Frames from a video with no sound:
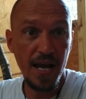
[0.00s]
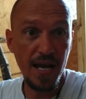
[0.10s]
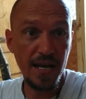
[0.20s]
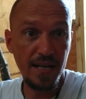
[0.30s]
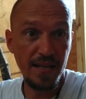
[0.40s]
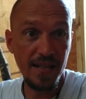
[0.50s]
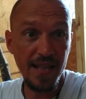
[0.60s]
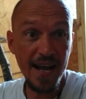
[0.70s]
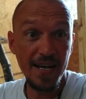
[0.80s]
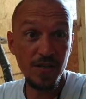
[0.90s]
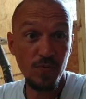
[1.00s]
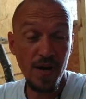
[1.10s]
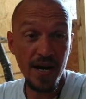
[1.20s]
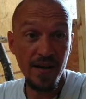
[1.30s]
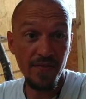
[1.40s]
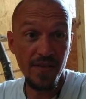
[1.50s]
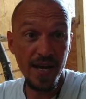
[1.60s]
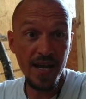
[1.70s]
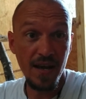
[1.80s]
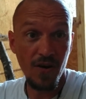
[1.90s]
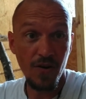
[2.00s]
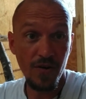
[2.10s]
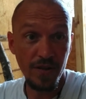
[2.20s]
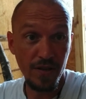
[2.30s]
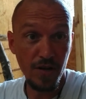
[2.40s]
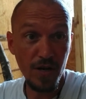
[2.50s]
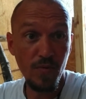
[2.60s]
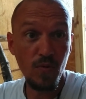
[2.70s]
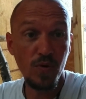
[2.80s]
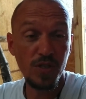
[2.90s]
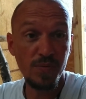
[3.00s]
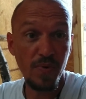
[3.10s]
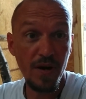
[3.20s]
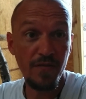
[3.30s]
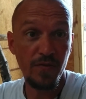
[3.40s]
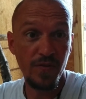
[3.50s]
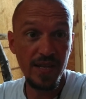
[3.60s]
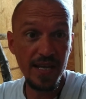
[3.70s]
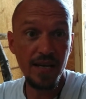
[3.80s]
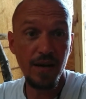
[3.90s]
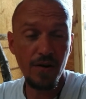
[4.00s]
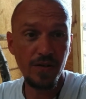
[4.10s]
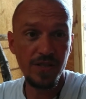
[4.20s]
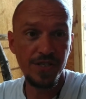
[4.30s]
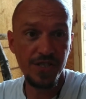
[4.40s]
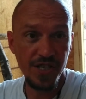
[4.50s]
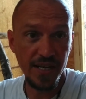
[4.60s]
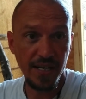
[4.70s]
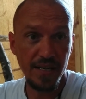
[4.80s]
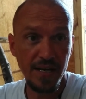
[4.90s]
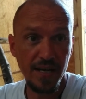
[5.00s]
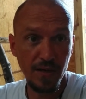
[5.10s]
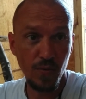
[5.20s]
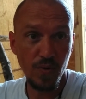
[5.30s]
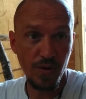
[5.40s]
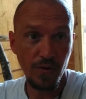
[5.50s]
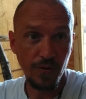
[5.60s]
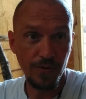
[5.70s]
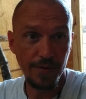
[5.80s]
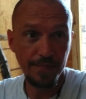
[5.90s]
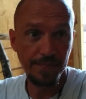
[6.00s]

And that is why they are in the number one spot for the largest chicken in the world.